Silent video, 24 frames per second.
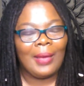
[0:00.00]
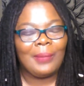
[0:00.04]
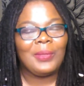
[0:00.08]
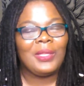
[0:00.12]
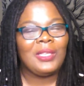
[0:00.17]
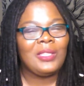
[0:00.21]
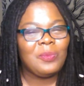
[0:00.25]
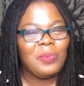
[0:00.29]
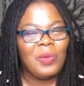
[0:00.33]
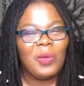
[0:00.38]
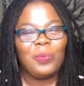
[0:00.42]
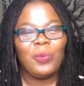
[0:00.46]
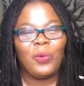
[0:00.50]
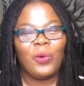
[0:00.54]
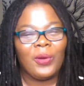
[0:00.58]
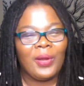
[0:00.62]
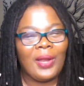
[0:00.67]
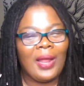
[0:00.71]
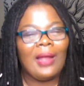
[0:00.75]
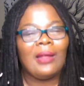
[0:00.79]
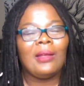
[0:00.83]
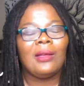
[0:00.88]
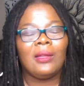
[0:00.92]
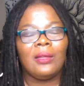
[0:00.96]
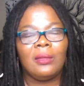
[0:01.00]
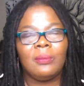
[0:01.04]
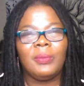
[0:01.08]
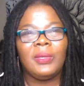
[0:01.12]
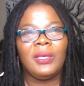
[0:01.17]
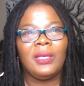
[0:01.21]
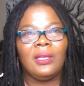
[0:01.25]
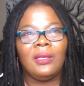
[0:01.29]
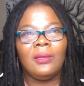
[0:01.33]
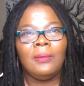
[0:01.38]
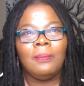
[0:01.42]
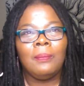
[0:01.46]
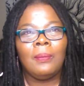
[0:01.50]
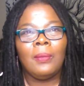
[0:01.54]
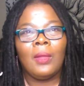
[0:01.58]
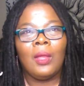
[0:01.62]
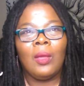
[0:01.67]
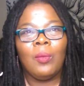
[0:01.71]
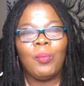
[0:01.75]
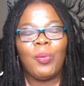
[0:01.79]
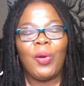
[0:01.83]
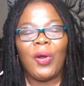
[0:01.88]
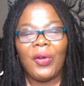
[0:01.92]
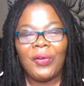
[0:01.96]
These people are not going to be
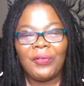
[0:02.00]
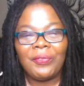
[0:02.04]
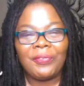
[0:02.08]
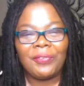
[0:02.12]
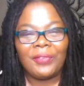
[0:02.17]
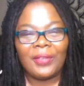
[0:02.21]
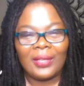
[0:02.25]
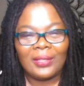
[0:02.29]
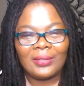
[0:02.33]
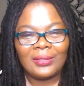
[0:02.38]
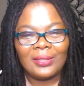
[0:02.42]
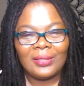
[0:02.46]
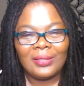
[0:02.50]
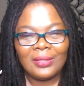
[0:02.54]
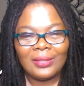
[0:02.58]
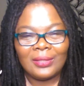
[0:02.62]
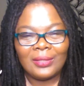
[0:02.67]
perfect.